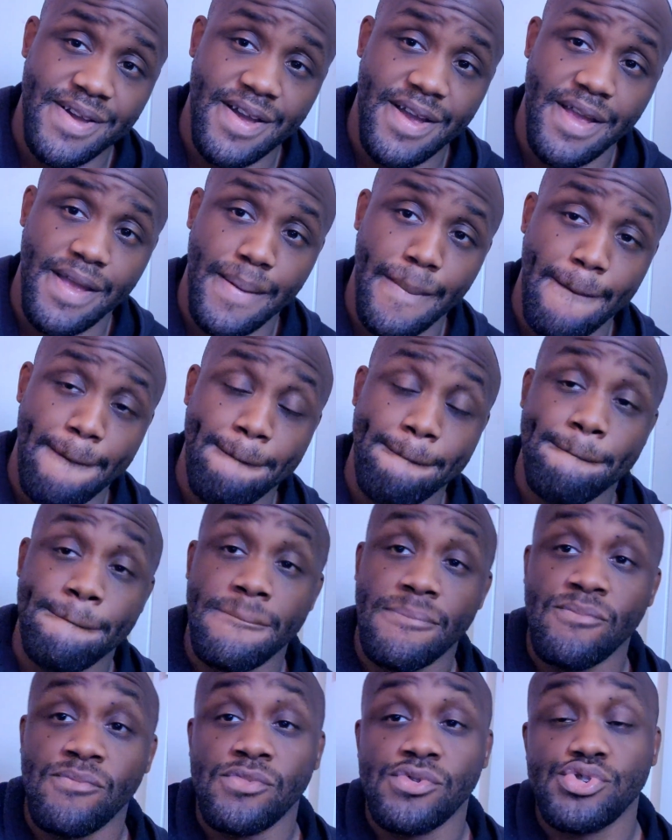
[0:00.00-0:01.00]
All right?
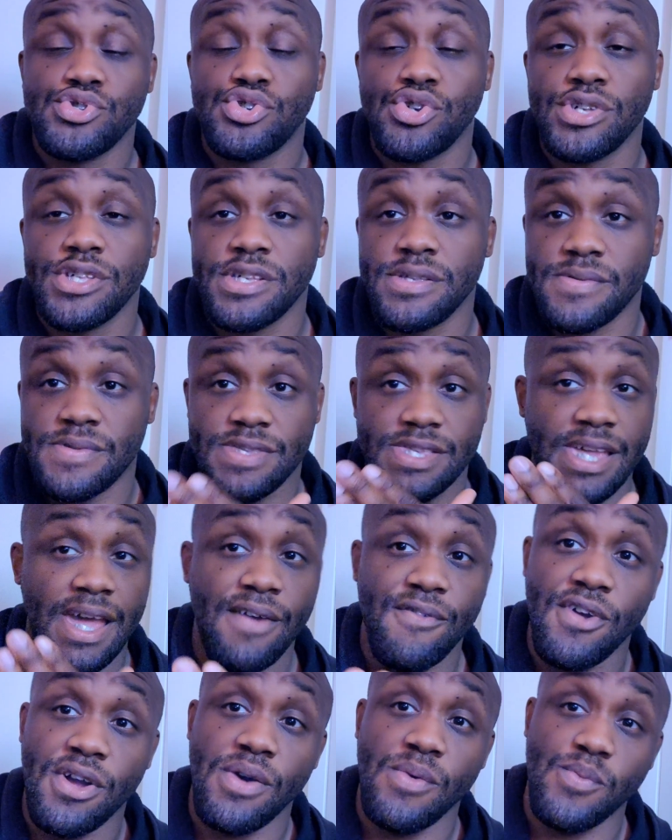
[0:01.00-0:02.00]
Sure that
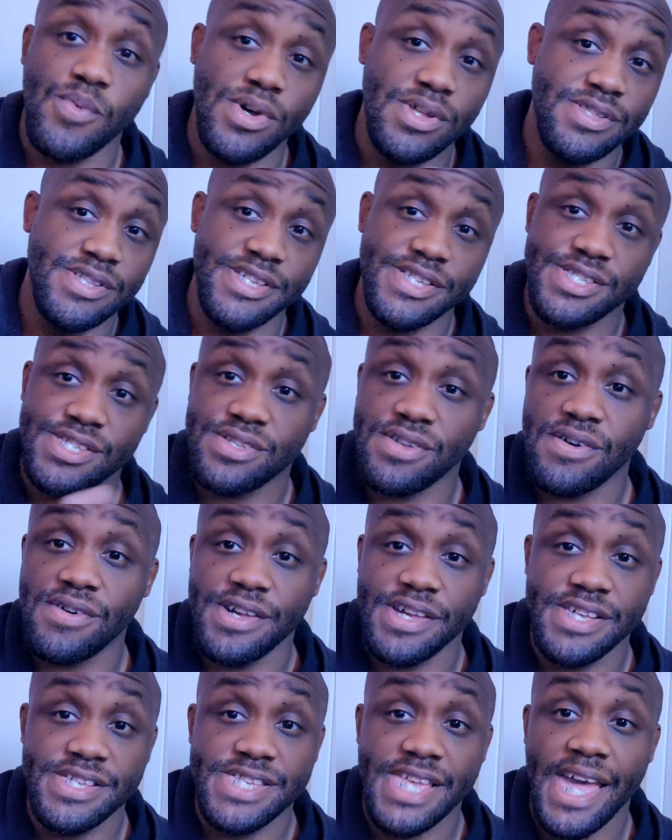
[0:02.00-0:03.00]
Tyron Woodley's
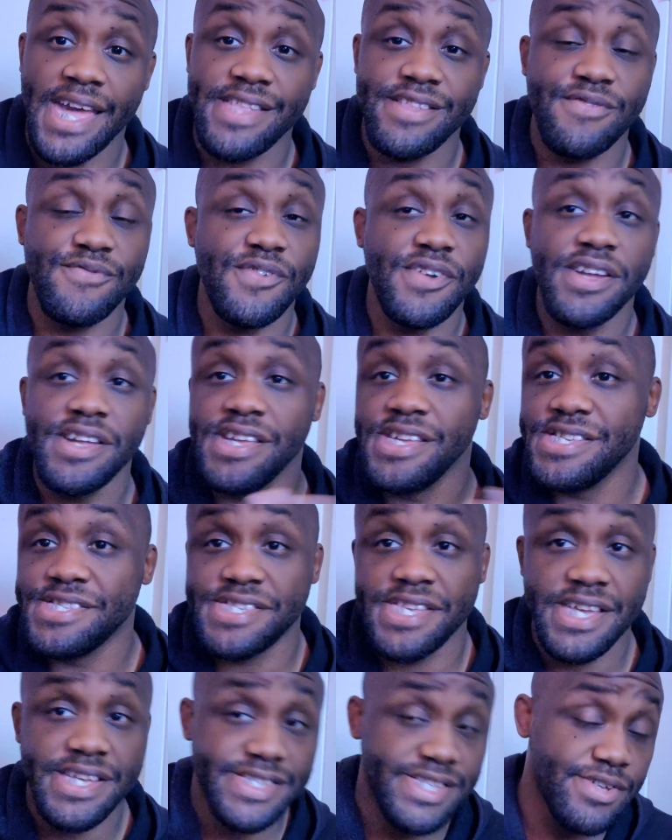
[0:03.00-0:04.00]
throwing his hat in the ring. He
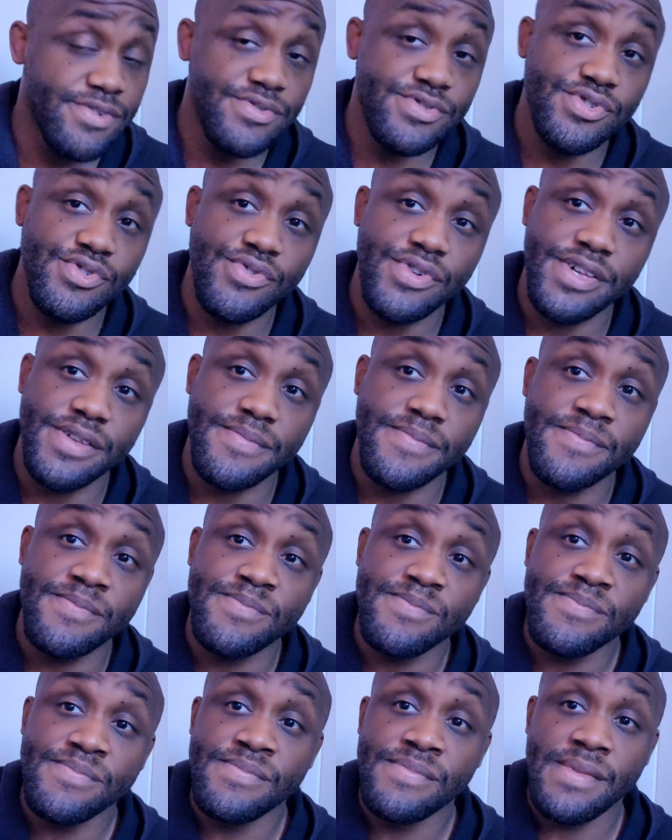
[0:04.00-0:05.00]
says he'll do it.
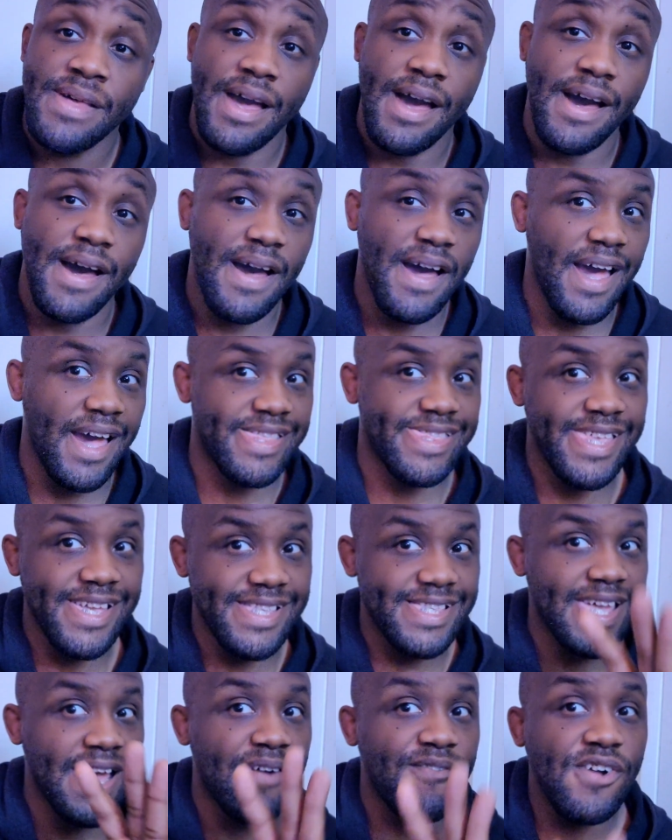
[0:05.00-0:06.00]
Uh, I
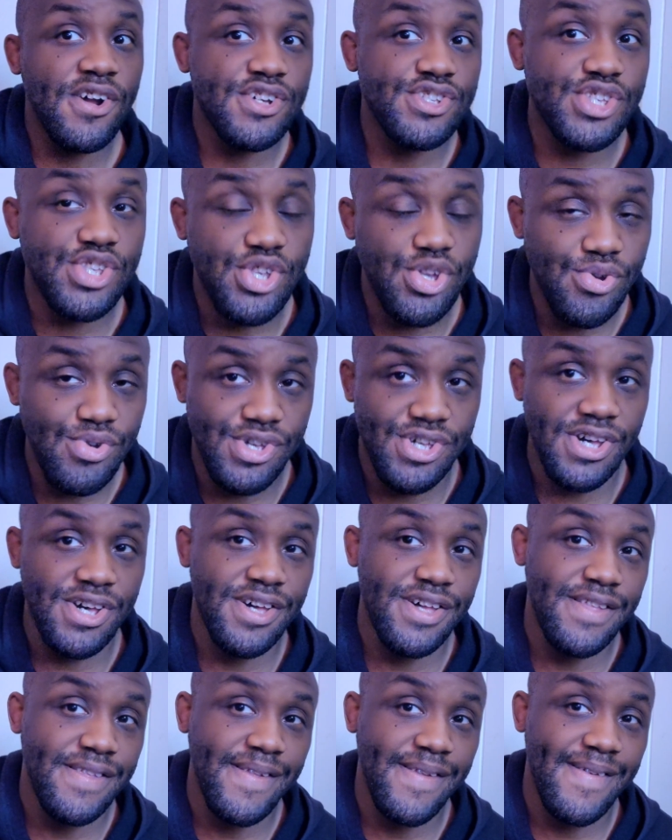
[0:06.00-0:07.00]
think Tyron's too
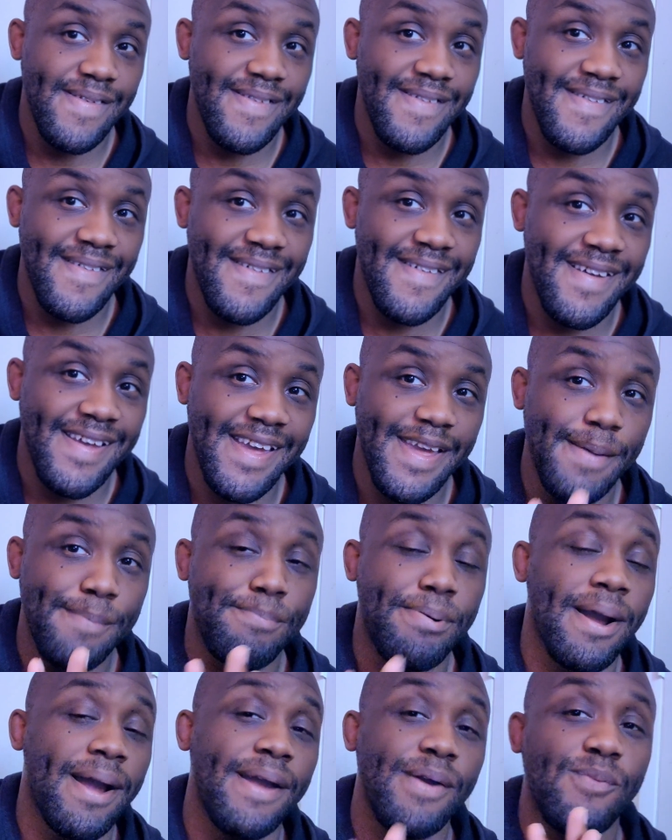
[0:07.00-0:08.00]
good. He
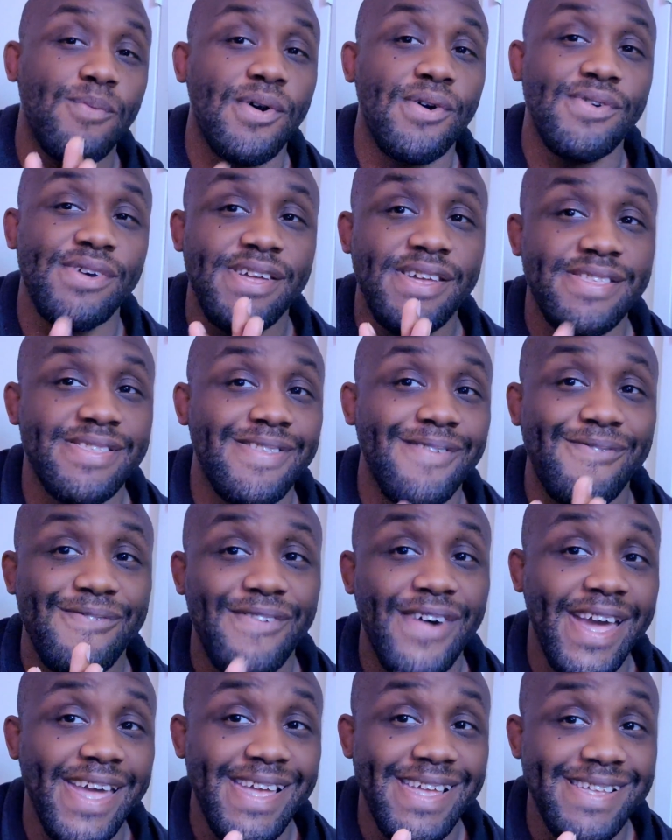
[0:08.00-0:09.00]
probably won't get the
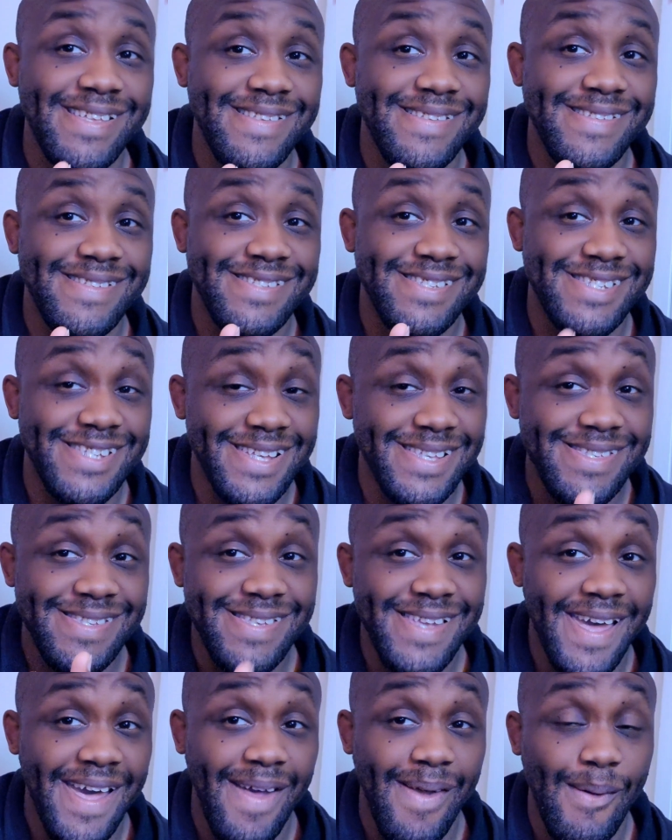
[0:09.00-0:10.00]
fight
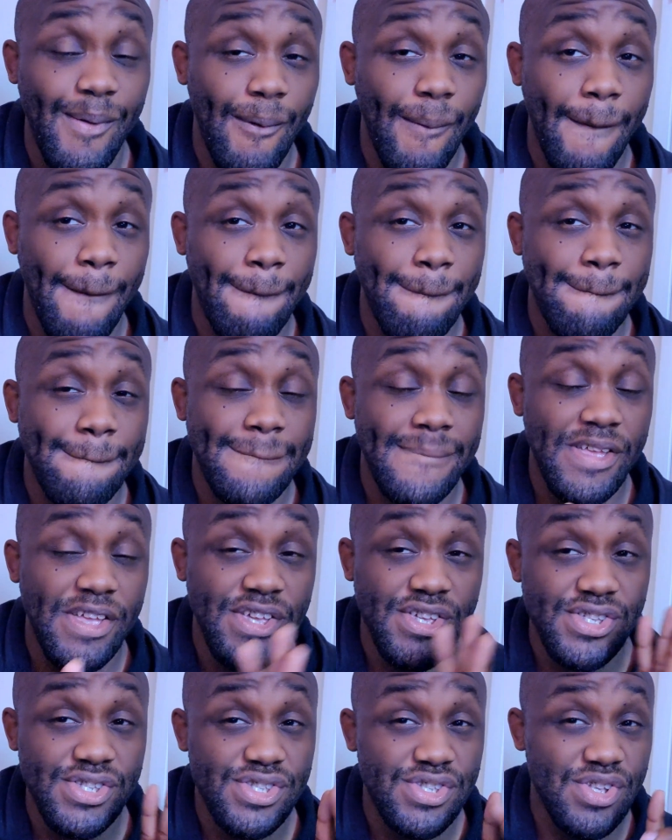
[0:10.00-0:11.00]
just yet.
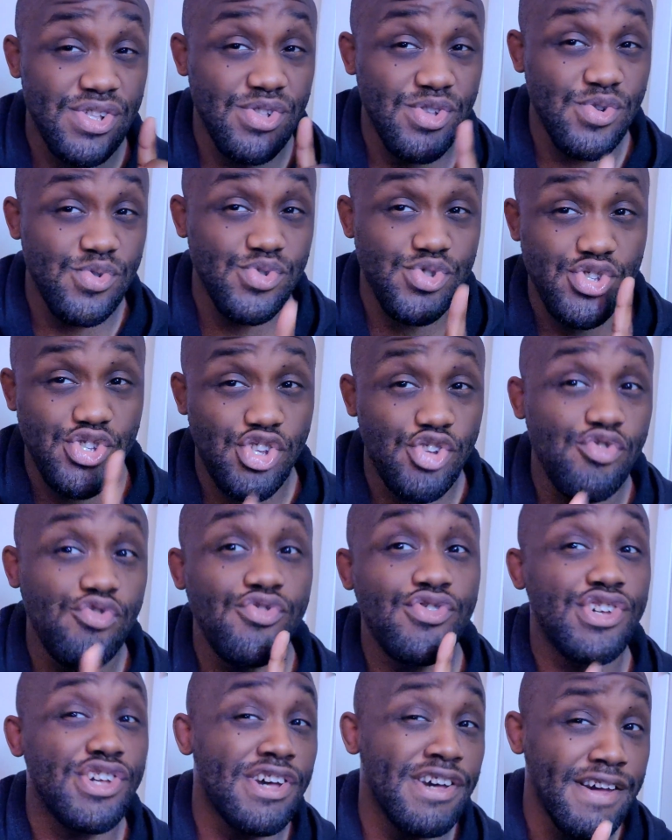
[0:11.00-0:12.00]
He's a little
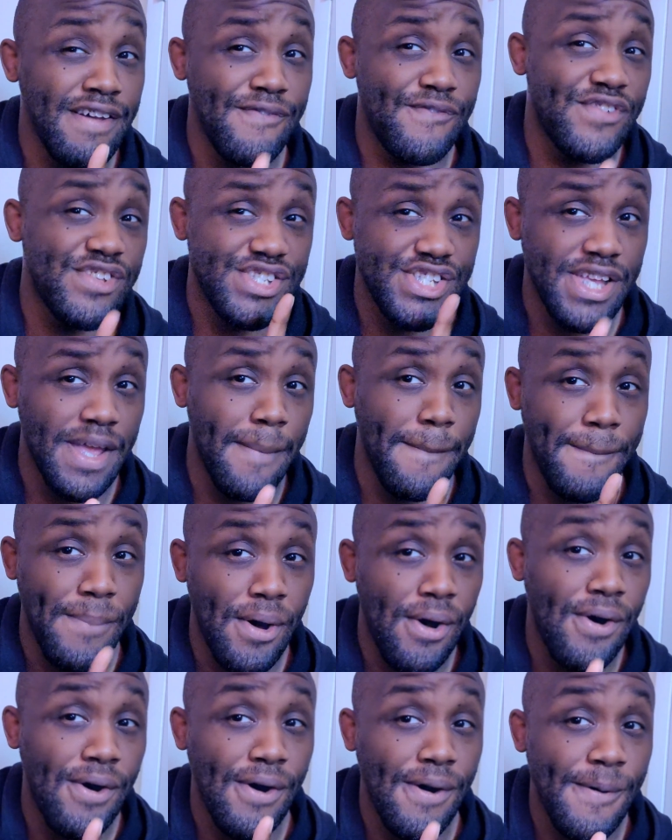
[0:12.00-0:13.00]
too good for Jake
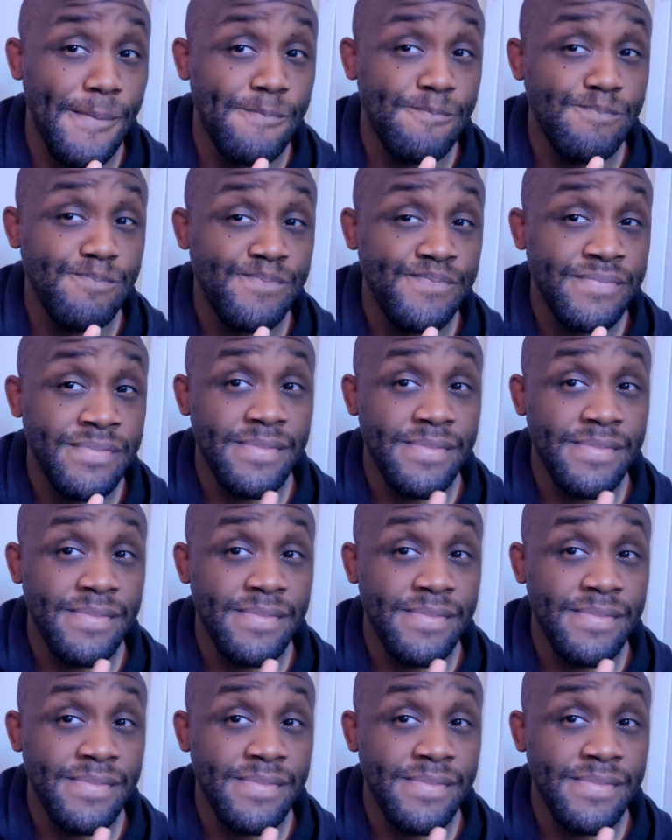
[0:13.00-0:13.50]
Paul